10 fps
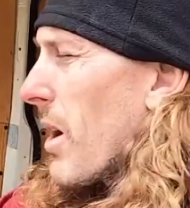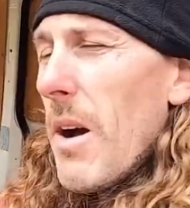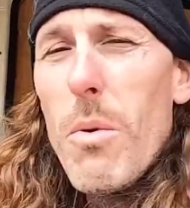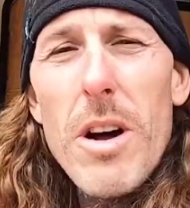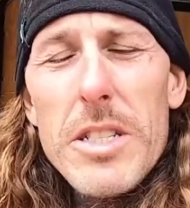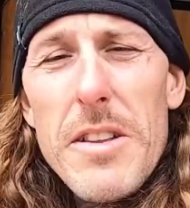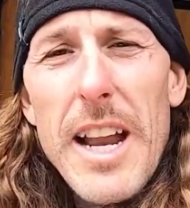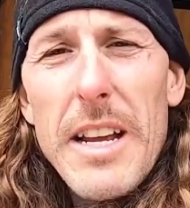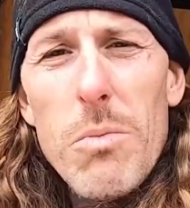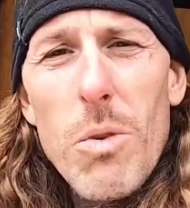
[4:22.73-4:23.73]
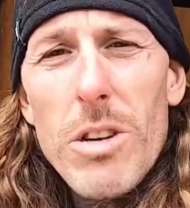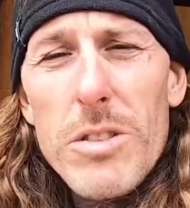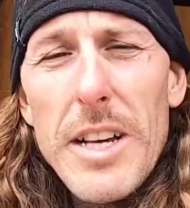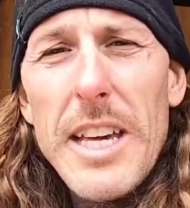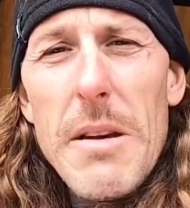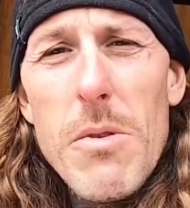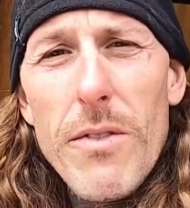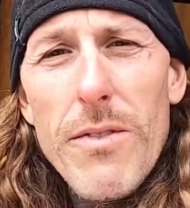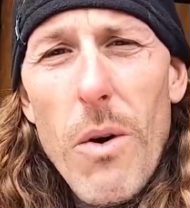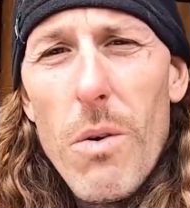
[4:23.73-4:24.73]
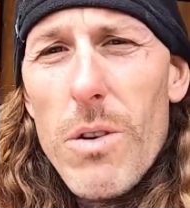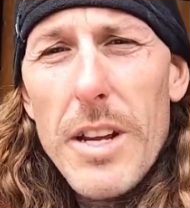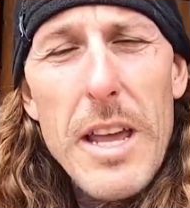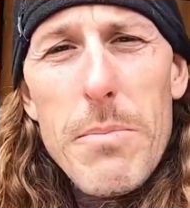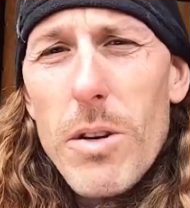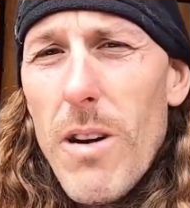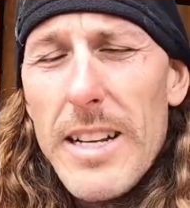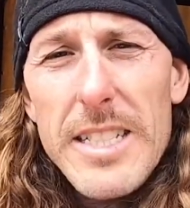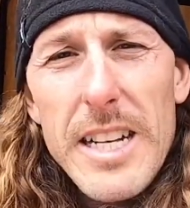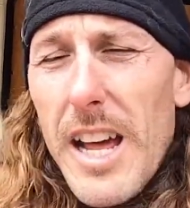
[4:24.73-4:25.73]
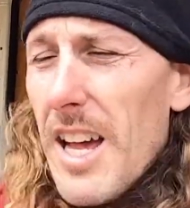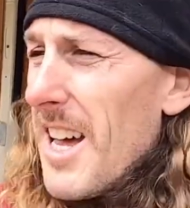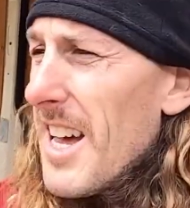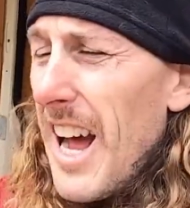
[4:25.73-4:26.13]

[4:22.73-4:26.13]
It's what I want so that I can work, so I can keep moving forward, to keep progressing.